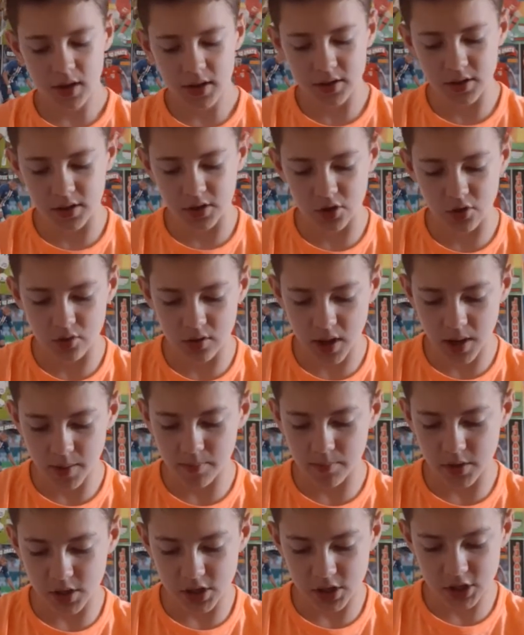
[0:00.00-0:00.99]

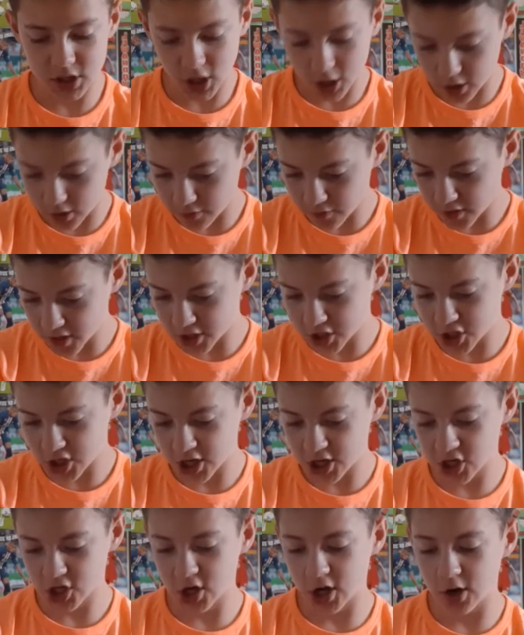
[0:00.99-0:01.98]
numbers. So the first
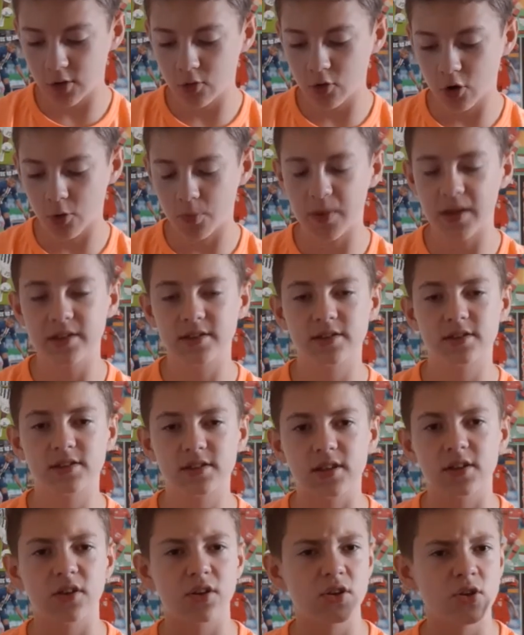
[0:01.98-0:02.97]
change, Carl Walker-Peters,
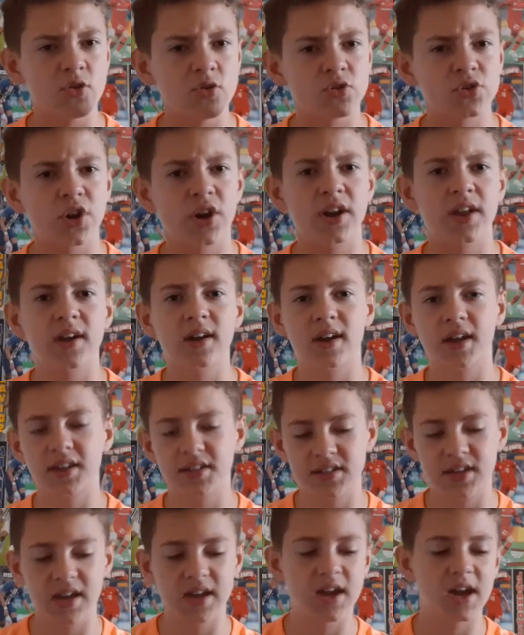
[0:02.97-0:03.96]
the new signing, I
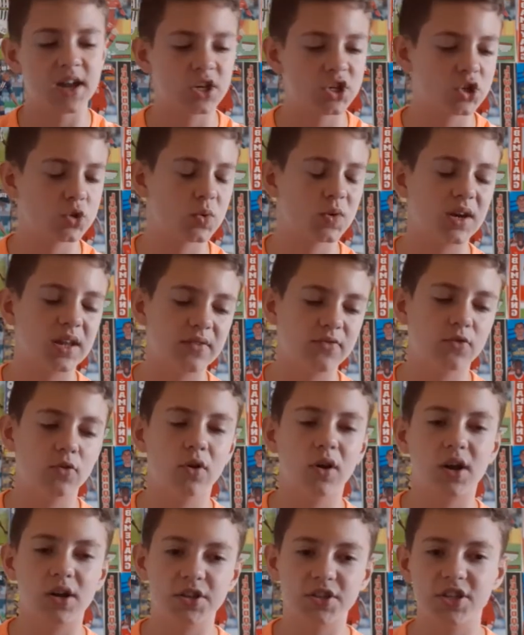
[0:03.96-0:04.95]
guess. He had 24
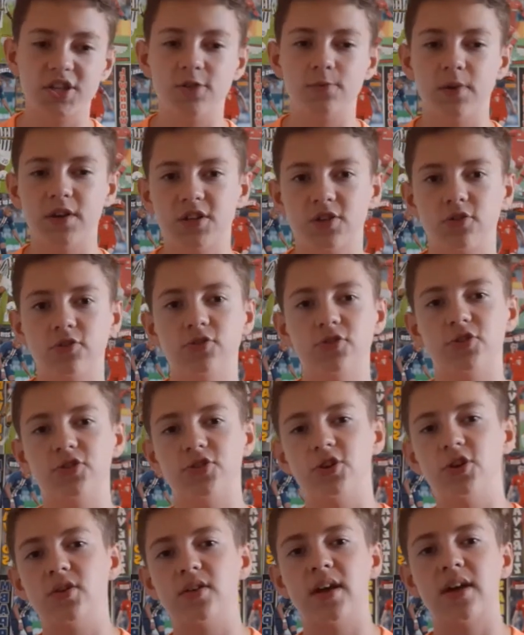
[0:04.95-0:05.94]
last season, but he's gone to
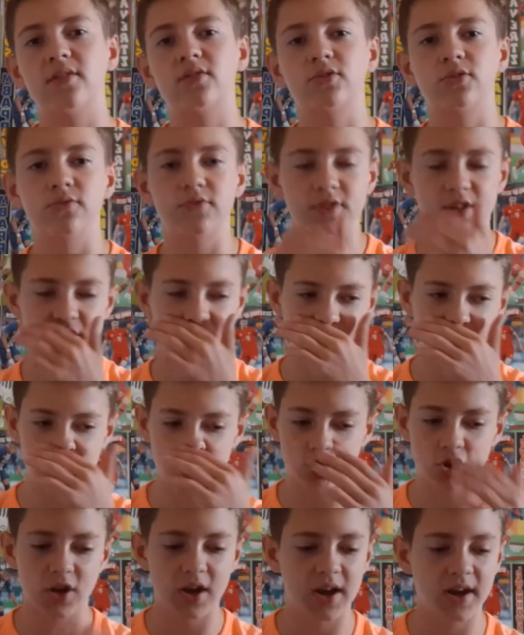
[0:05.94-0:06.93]
2 now, because obviously
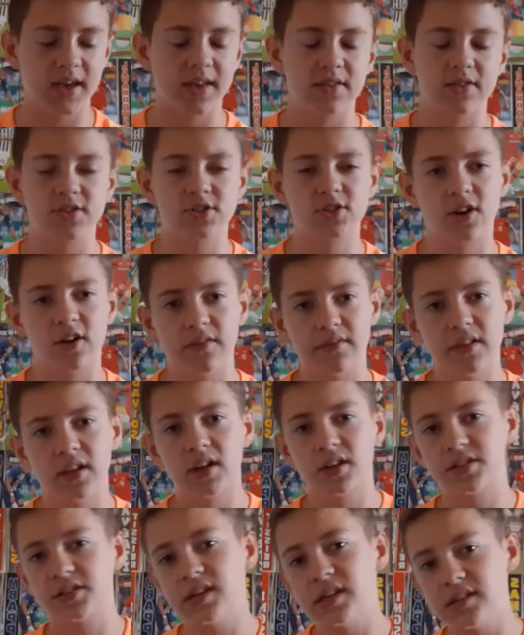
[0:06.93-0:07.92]
Cedric had it at the start of
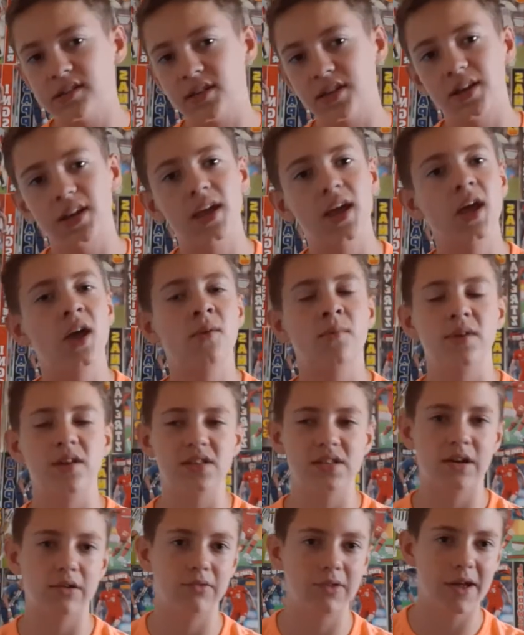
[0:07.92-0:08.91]
last season, but
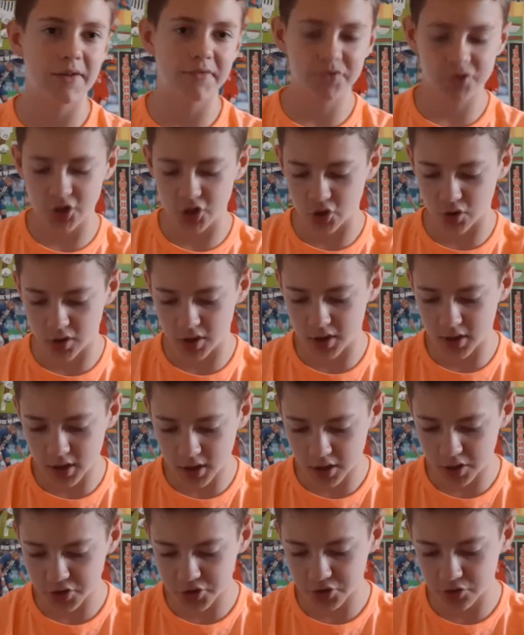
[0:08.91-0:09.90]
he's now left to join
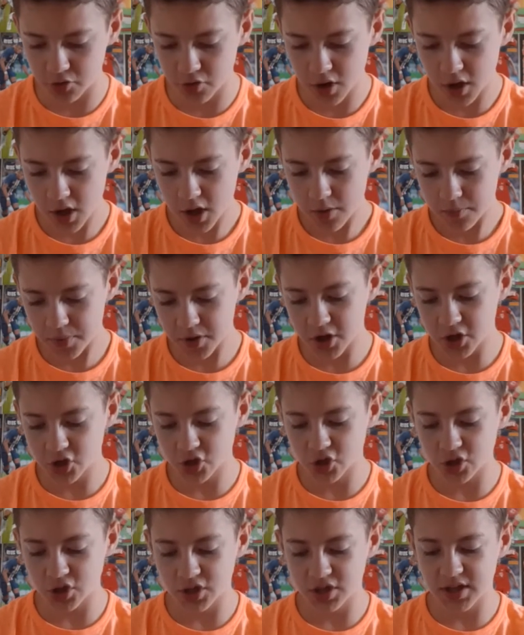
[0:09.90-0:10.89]
Arsenal.
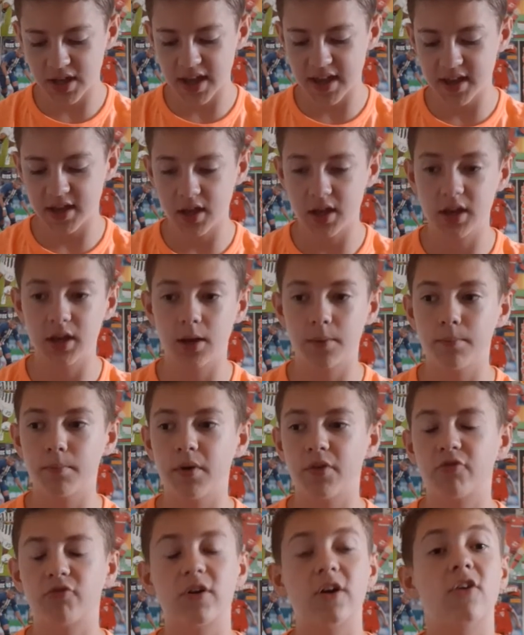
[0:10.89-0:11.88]
Bertrand's taken
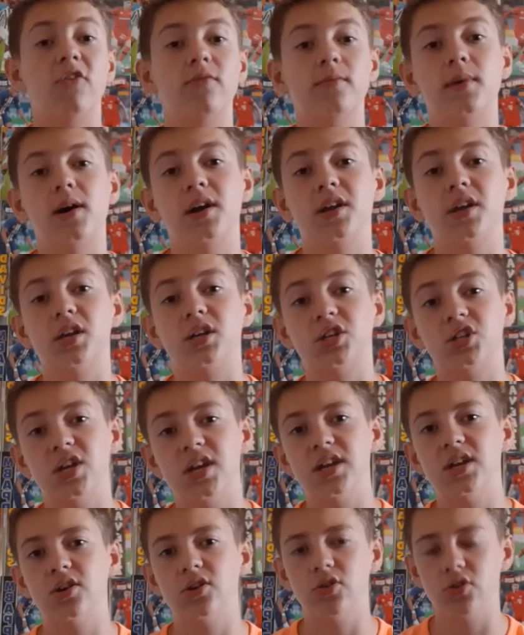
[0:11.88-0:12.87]
number 3 off Mar
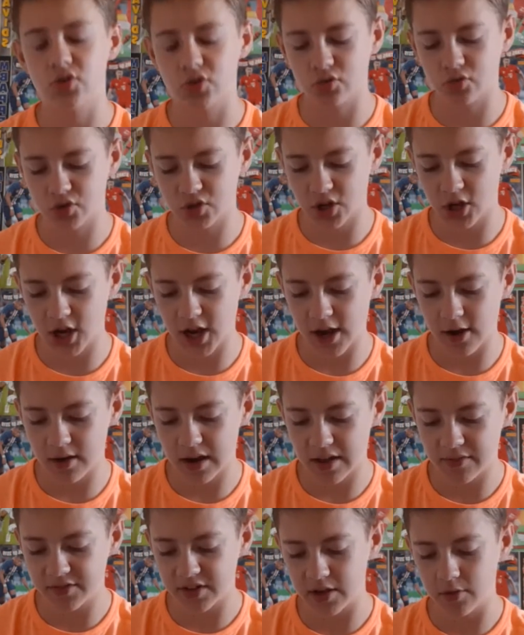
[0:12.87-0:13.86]
Yoshida, who's also now
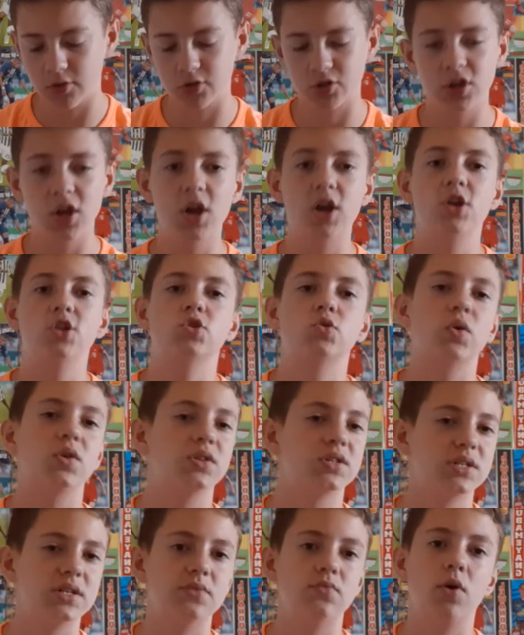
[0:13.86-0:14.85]
left. He was
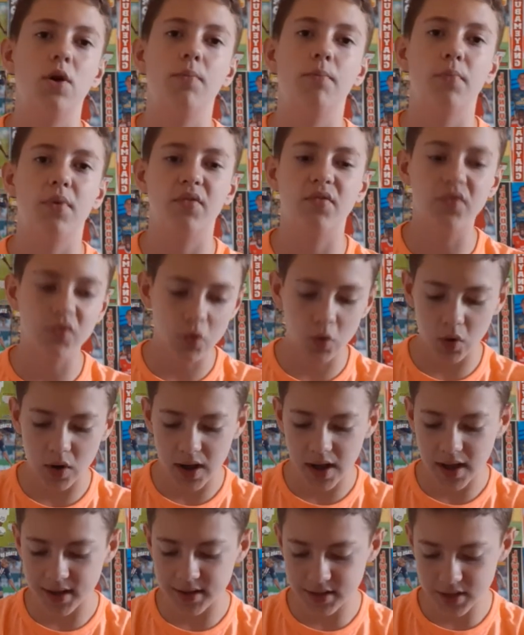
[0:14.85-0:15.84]
21
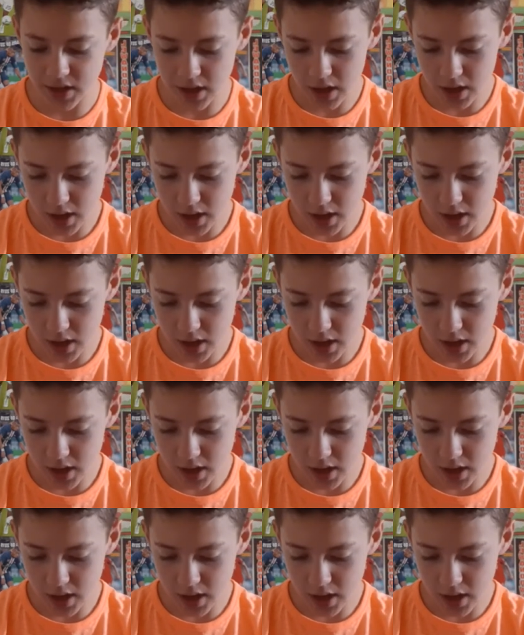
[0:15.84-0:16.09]
beforehand.